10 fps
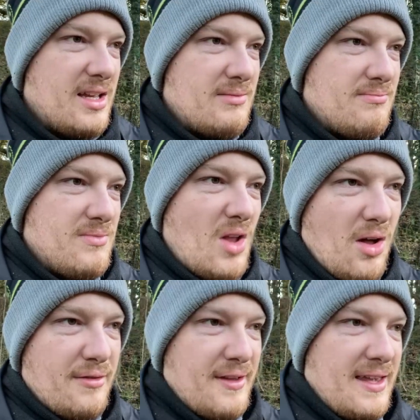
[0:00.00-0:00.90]

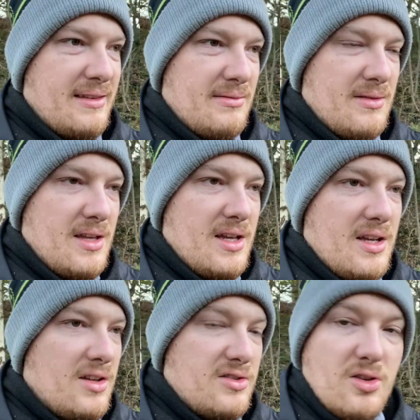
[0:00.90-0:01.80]
nothing.
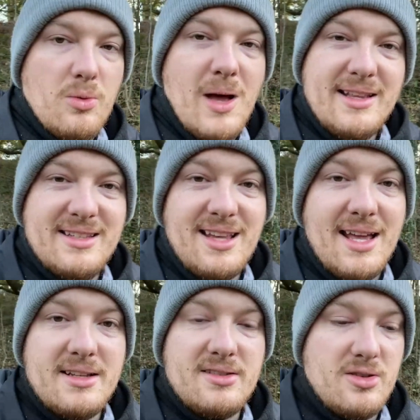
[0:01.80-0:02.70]
So what I
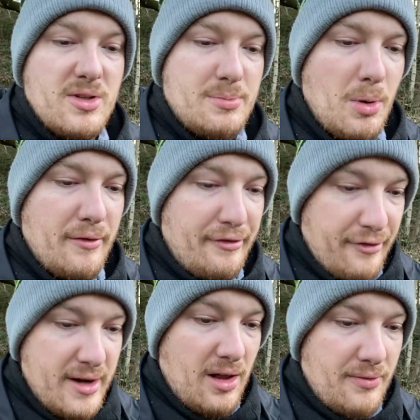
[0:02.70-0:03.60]
decided to do is put
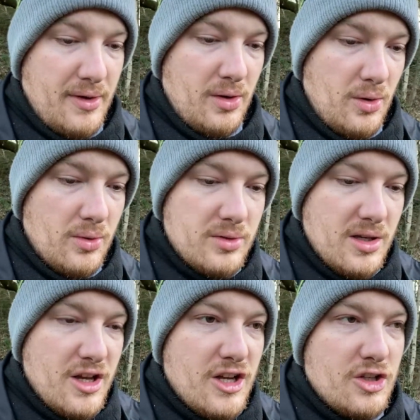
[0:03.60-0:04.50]
3 on the hook,
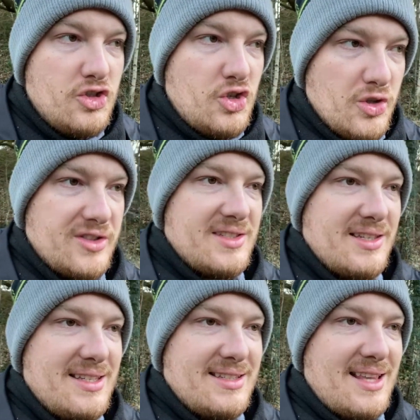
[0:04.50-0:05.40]
just to
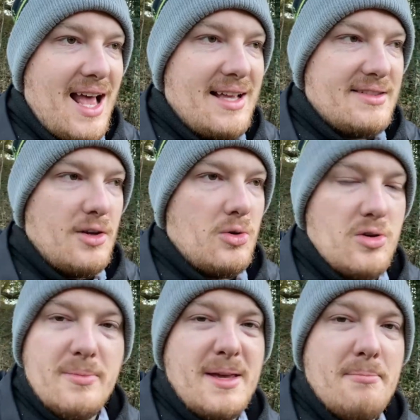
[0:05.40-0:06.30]
disguise the hook
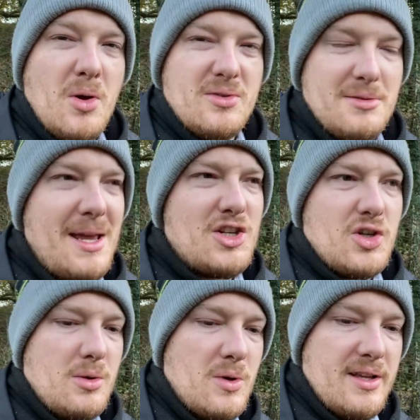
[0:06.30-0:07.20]
a bit more, to make sure
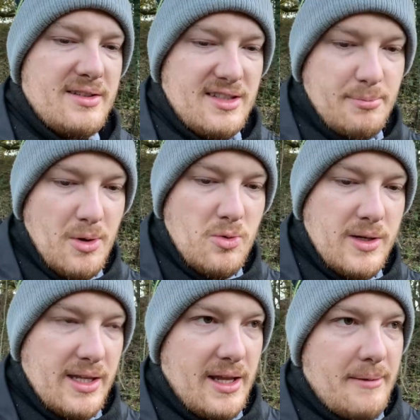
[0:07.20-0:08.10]
it weren't
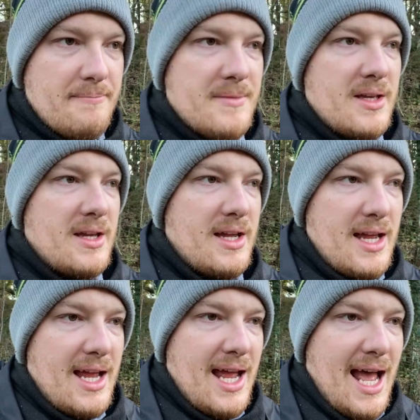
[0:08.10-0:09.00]
spooking them.
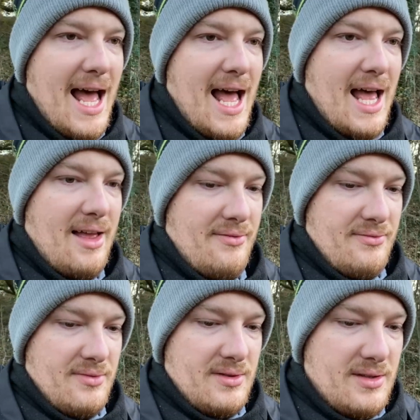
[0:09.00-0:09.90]

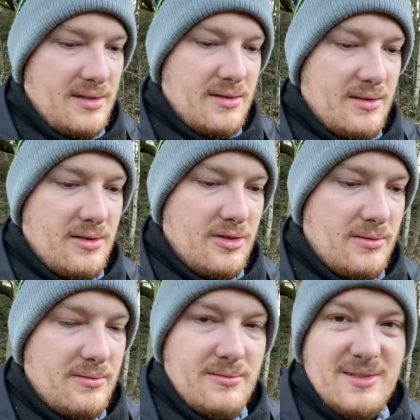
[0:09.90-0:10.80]
And
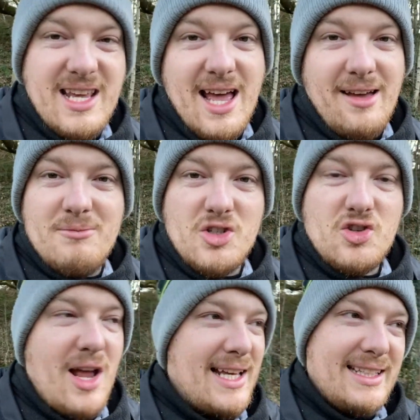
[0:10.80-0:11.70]
yeah, I'm just
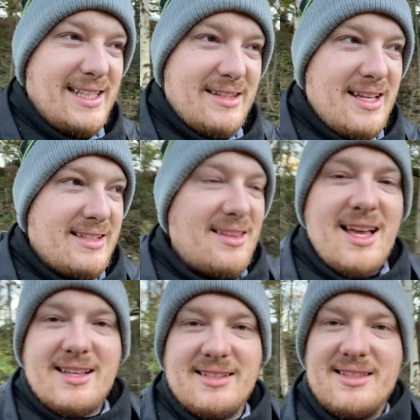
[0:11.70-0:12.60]
trialing this.
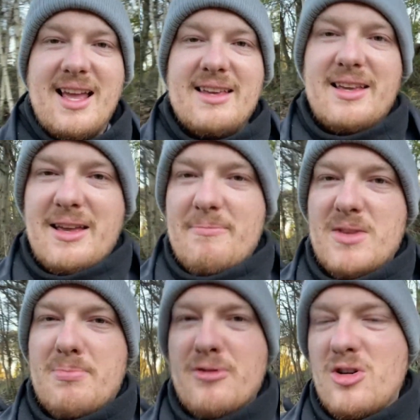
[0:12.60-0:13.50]
Like I say,
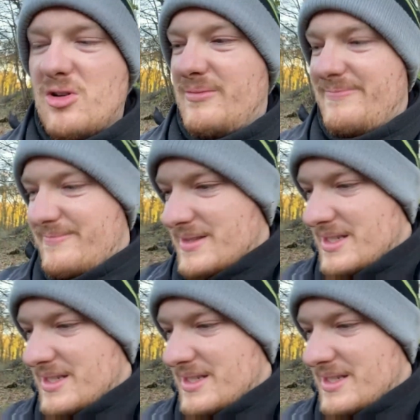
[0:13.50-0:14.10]
the prawn,